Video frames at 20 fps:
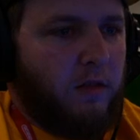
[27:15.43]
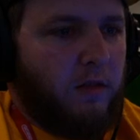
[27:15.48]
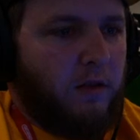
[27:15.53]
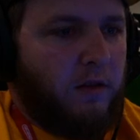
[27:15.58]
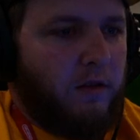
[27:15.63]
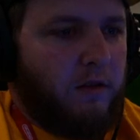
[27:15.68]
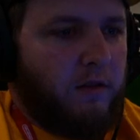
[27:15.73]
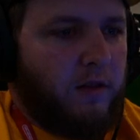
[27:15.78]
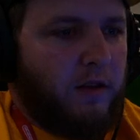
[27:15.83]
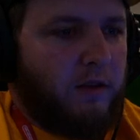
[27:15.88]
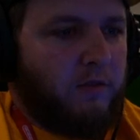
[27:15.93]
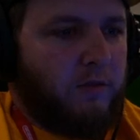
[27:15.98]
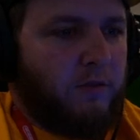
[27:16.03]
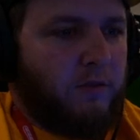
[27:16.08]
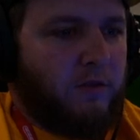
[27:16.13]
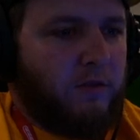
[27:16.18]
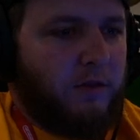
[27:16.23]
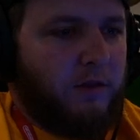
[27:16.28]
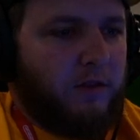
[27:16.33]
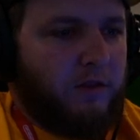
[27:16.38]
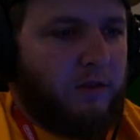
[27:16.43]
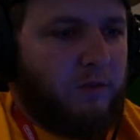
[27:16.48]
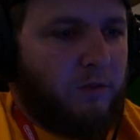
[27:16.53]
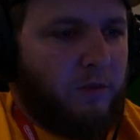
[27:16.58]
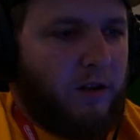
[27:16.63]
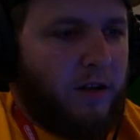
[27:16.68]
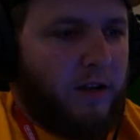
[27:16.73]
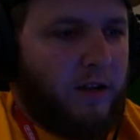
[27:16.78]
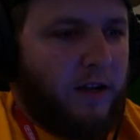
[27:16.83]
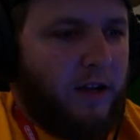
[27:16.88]
that is one of the reasons
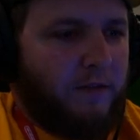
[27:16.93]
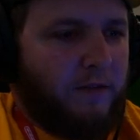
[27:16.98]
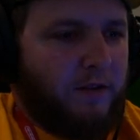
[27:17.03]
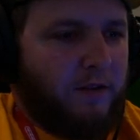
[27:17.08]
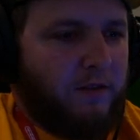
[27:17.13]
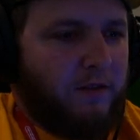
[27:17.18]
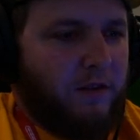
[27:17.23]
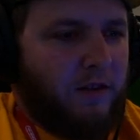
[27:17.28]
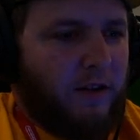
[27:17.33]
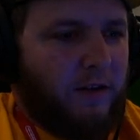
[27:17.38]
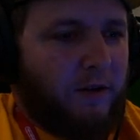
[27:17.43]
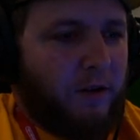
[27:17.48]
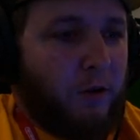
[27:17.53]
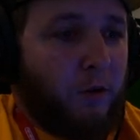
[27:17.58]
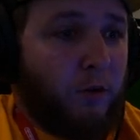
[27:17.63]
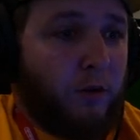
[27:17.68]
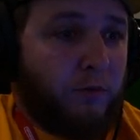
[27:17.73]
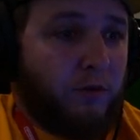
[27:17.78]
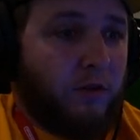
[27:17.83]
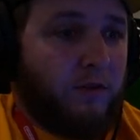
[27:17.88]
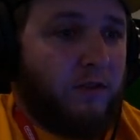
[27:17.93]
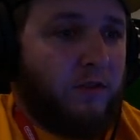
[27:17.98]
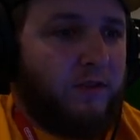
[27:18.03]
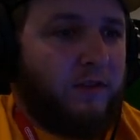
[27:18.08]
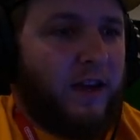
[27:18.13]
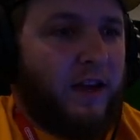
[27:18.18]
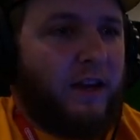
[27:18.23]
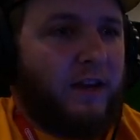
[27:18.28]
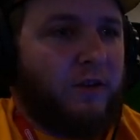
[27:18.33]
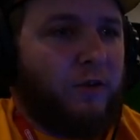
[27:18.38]
why I've only run this
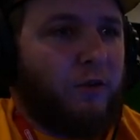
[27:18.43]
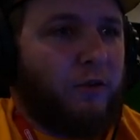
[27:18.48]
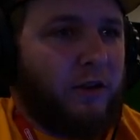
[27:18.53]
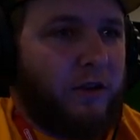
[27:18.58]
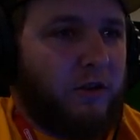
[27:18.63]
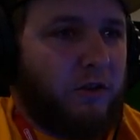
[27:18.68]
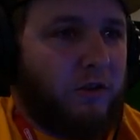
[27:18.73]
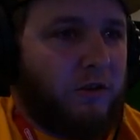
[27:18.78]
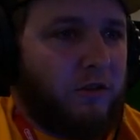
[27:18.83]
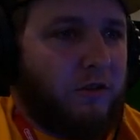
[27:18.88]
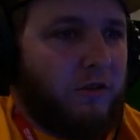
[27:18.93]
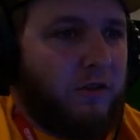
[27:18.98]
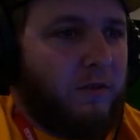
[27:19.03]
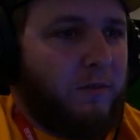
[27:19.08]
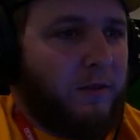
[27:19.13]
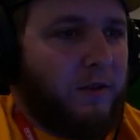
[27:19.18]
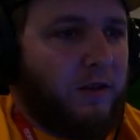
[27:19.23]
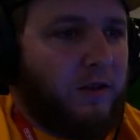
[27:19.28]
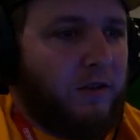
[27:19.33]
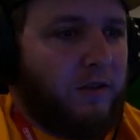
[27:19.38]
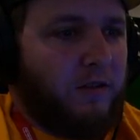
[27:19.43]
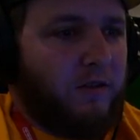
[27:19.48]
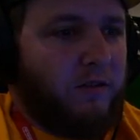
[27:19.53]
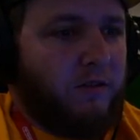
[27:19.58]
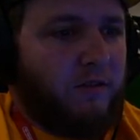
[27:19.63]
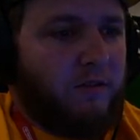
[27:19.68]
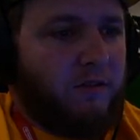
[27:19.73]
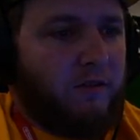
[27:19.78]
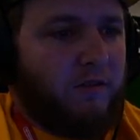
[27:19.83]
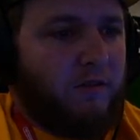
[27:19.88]
category currently,
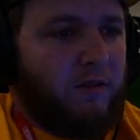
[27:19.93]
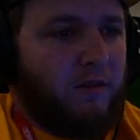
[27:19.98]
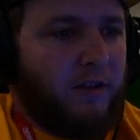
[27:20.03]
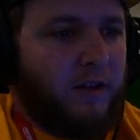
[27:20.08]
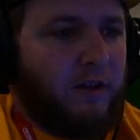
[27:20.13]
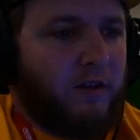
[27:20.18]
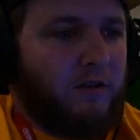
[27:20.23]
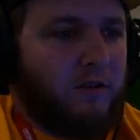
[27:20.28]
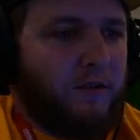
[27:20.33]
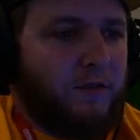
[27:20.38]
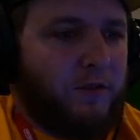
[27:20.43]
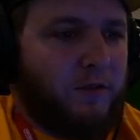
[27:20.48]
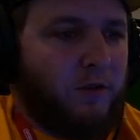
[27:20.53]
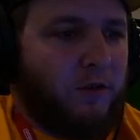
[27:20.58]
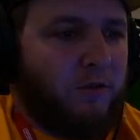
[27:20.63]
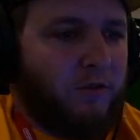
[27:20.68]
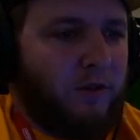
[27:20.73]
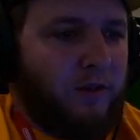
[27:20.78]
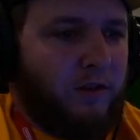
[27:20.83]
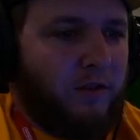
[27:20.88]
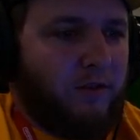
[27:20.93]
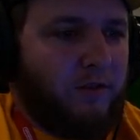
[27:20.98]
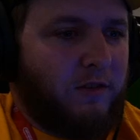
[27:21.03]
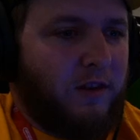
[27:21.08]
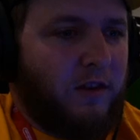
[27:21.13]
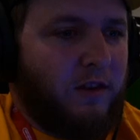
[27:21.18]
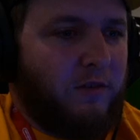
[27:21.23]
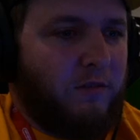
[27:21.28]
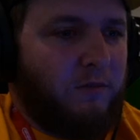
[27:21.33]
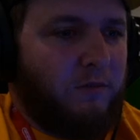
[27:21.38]
because the later difficulties
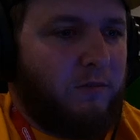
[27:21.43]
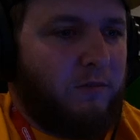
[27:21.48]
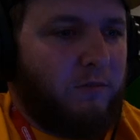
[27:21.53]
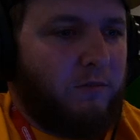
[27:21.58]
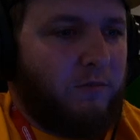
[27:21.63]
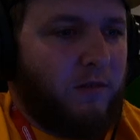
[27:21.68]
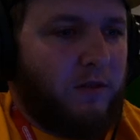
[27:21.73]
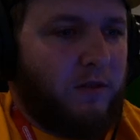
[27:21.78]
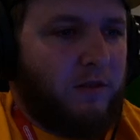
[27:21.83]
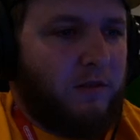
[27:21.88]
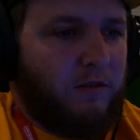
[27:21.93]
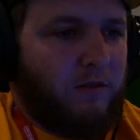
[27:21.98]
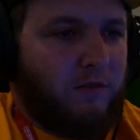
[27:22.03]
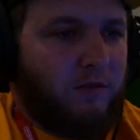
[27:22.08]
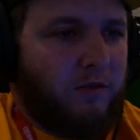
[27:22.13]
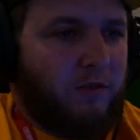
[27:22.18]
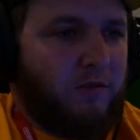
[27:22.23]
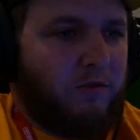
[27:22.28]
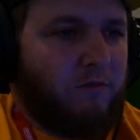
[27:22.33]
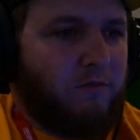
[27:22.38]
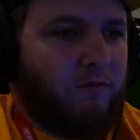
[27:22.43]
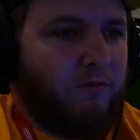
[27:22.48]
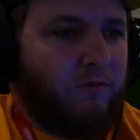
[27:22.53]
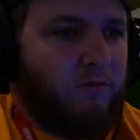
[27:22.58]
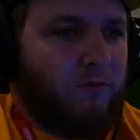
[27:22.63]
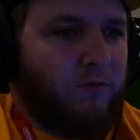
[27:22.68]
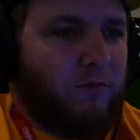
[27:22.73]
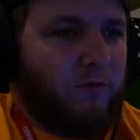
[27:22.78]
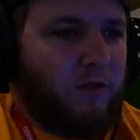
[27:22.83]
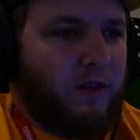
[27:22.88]
get just
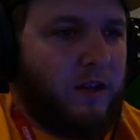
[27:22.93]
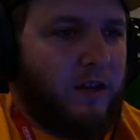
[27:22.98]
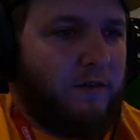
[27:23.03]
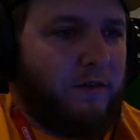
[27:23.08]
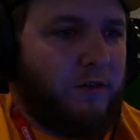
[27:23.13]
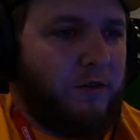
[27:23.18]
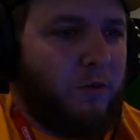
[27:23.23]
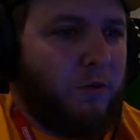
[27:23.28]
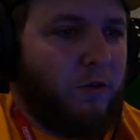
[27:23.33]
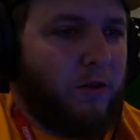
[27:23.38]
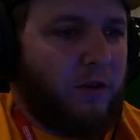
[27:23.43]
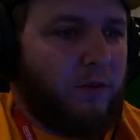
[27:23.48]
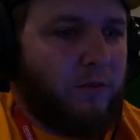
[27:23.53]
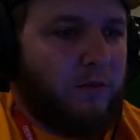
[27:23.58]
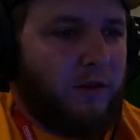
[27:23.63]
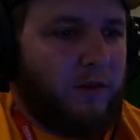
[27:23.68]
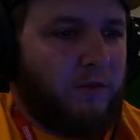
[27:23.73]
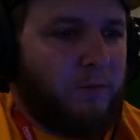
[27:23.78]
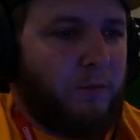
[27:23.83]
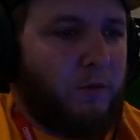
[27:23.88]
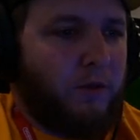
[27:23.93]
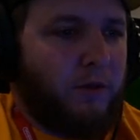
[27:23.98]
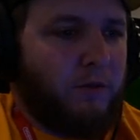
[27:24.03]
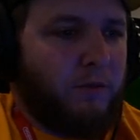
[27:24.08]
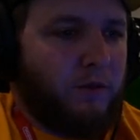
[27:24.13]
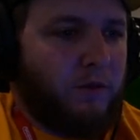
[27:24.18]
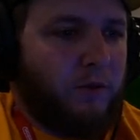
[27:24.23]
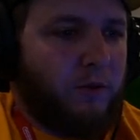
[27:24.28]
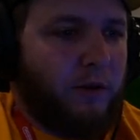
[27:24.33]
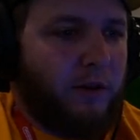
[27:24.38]
kind of annoying with these point
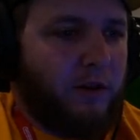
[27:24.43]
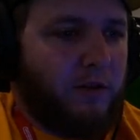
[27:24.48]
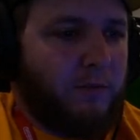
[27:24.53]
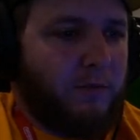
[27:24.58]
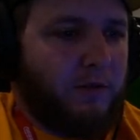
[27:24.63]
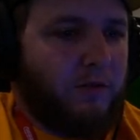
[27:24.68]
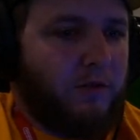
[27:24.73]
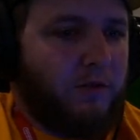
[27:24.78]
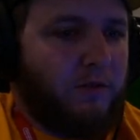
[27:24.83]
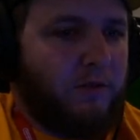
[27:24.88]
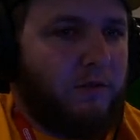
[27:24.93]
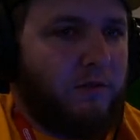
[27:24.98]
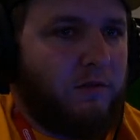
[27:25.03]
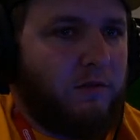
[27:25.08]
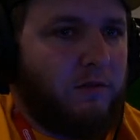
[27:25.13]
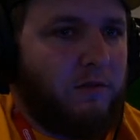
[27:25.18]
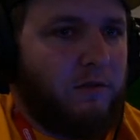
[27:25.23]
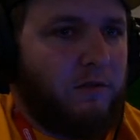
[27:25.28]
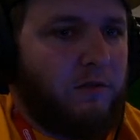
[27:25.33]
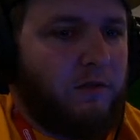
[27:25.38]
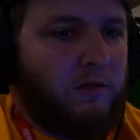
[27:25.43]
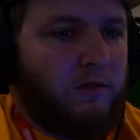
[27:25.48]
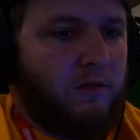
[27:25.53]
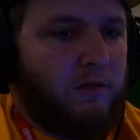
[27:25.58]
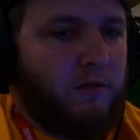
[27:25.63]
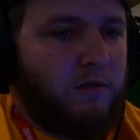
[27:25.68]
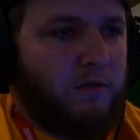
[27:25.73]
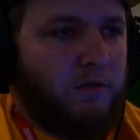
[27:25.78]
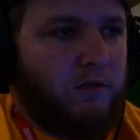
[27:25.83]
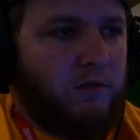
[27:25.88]
requirements.
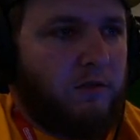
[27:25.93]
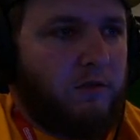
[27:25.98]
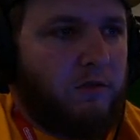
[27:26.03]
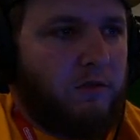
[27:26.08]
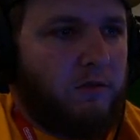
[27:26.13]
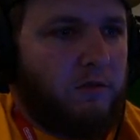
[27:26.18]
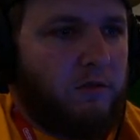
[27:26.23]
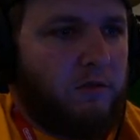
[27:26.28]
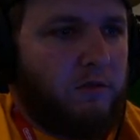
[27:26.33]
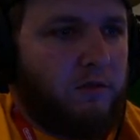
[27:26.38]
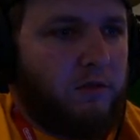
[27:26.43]
So.